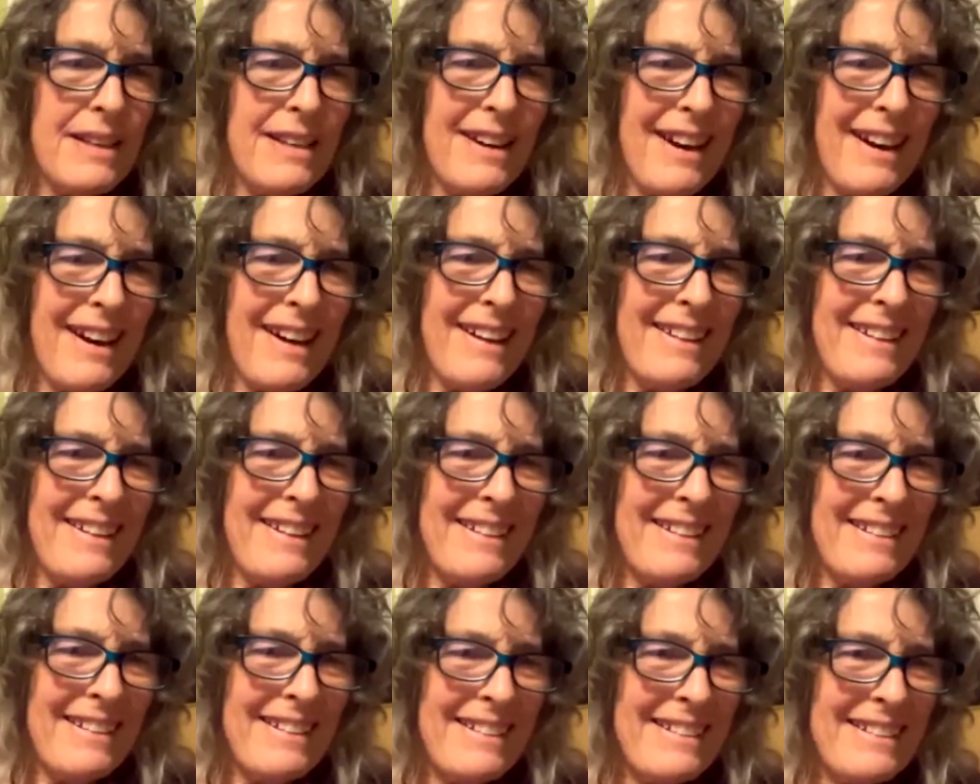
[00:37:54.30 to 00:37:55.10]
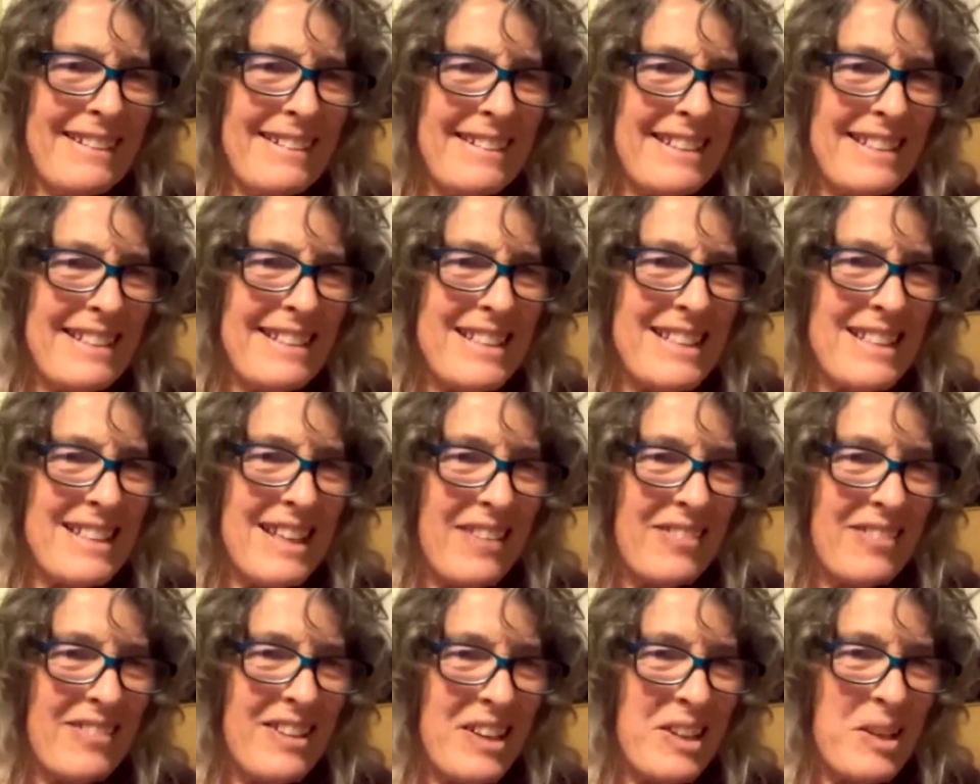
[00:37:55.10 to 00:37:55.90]
uh, let's see
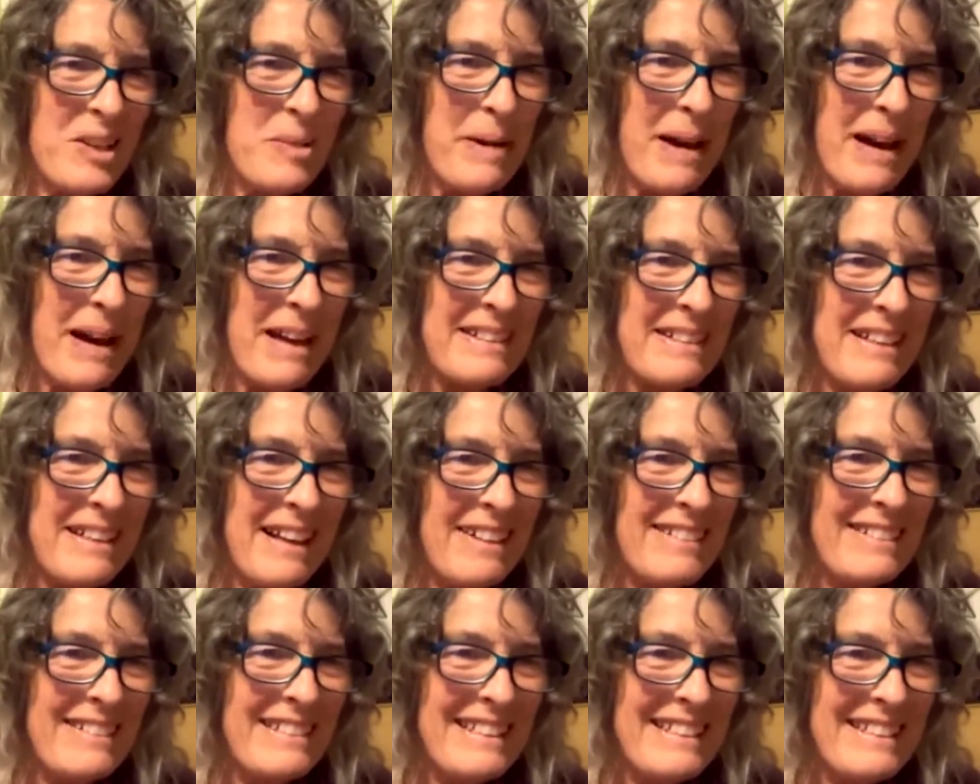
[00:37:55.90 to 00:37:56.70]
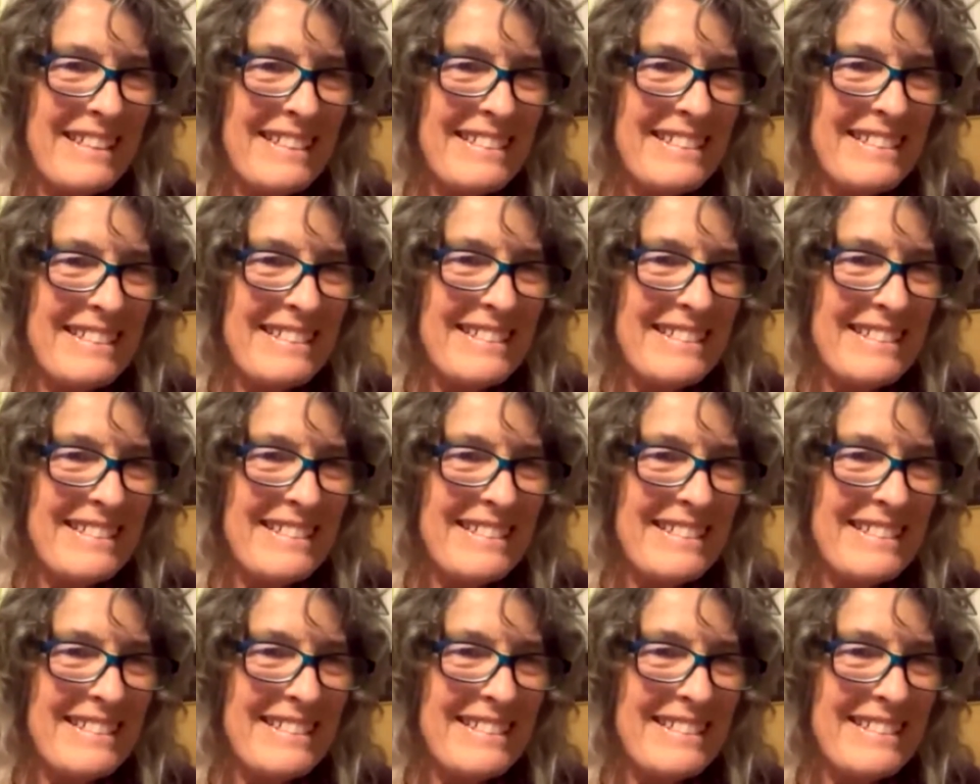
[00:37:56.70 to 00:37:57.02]
i've got to go back now here oh